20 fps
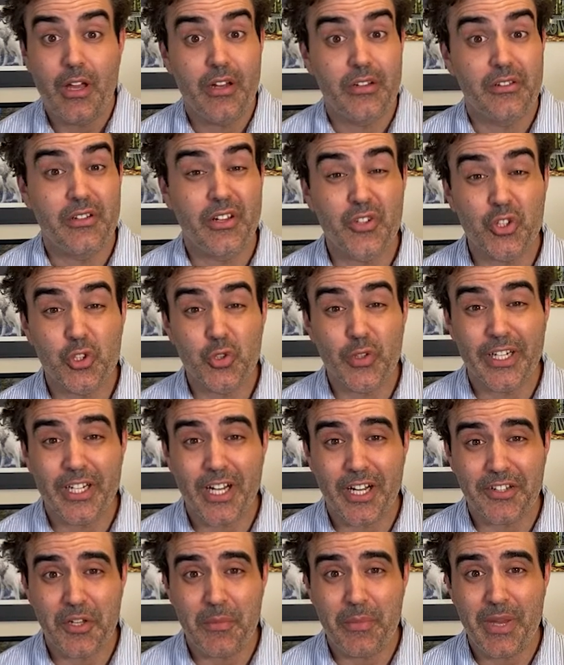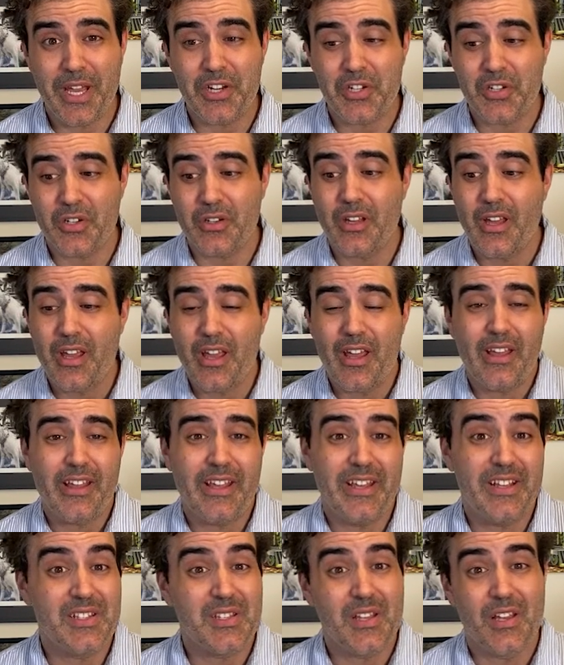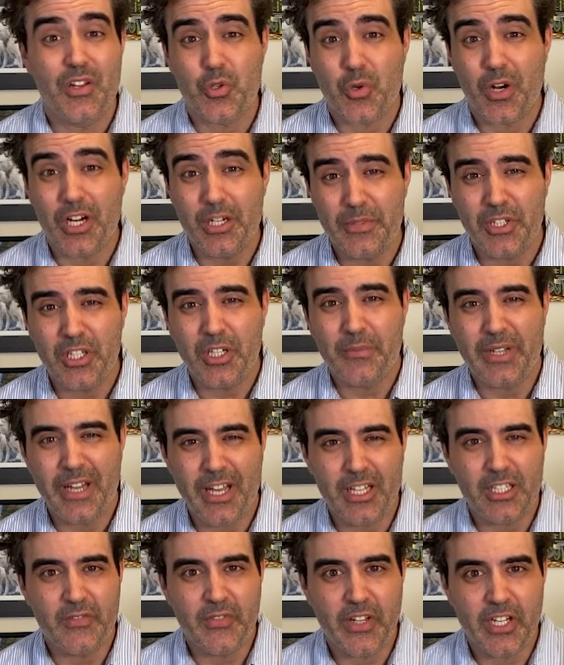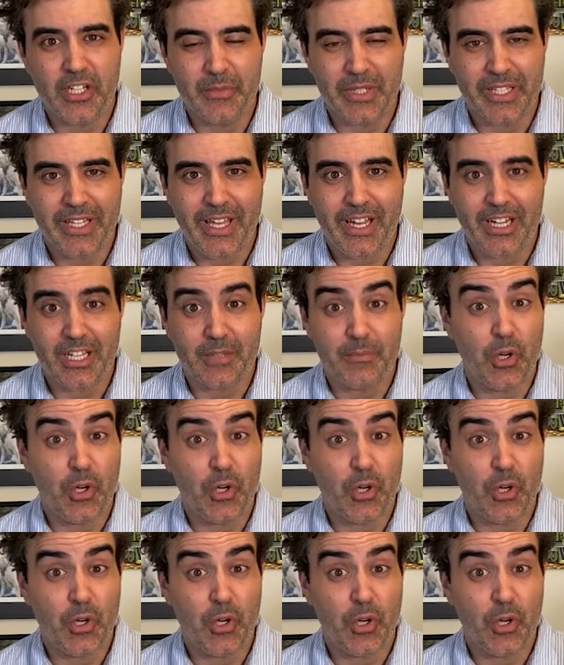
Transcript: Another great occupation is trying to become an elevator mechanic,